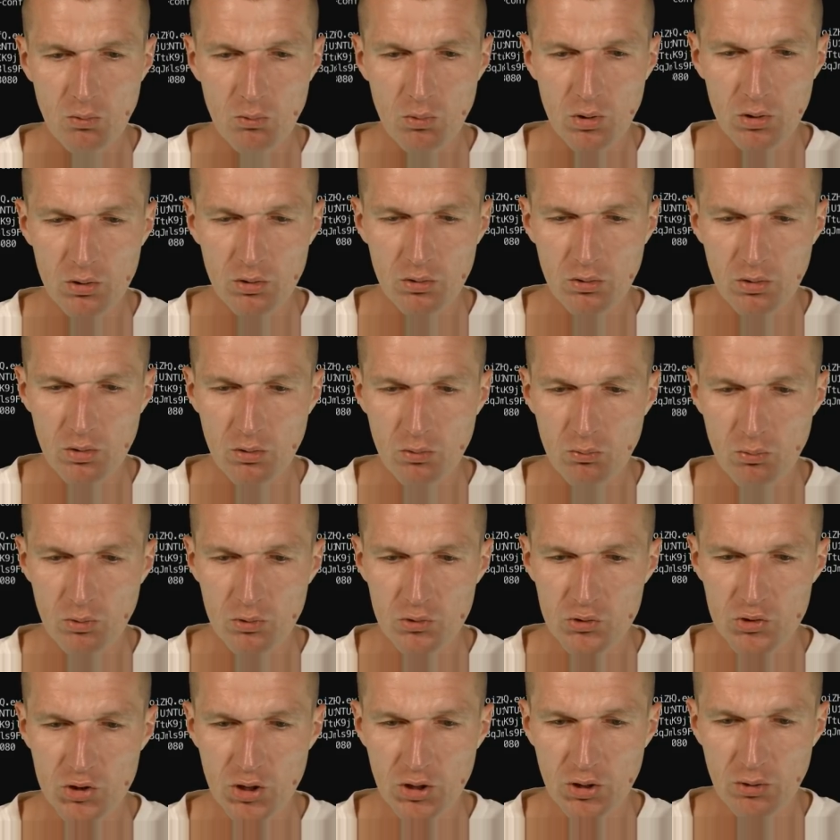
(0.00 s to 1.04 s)
what
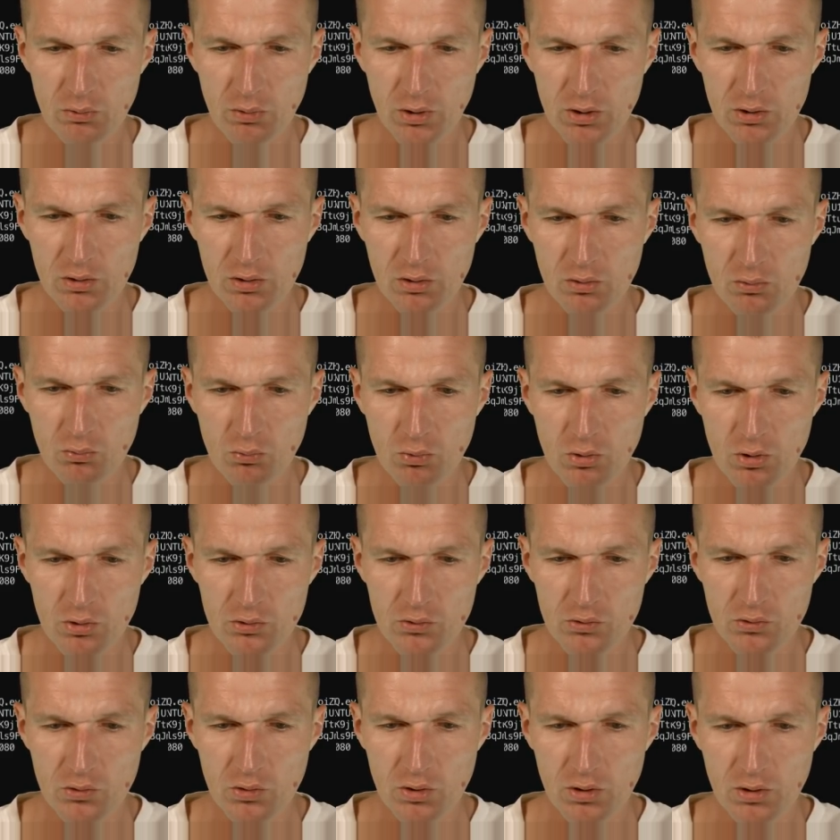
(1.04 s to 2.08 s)
was generated
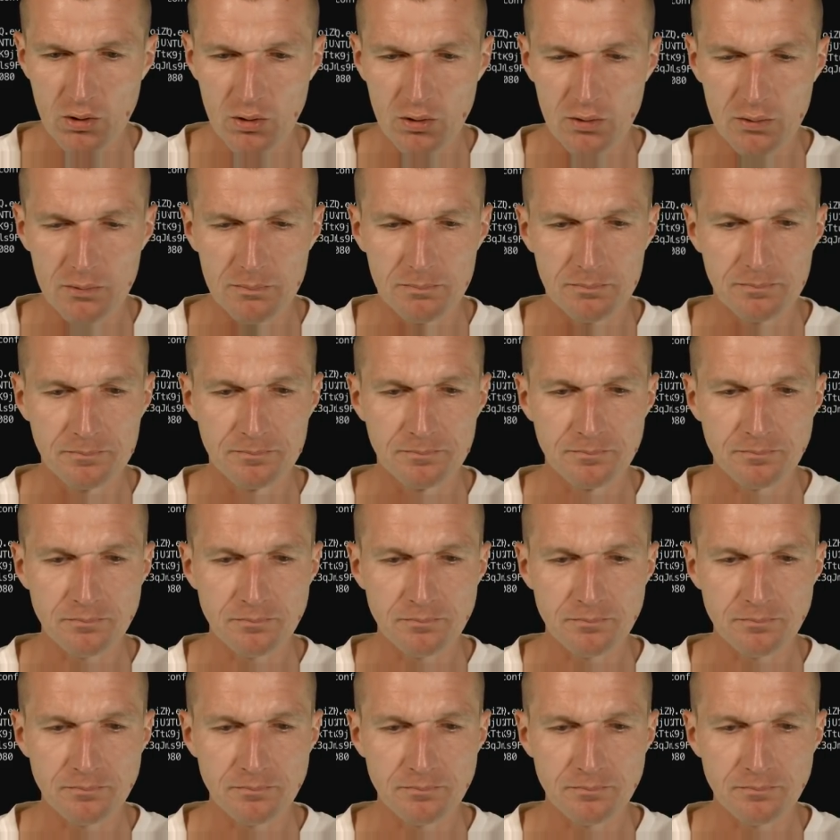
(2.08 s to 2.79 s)
was the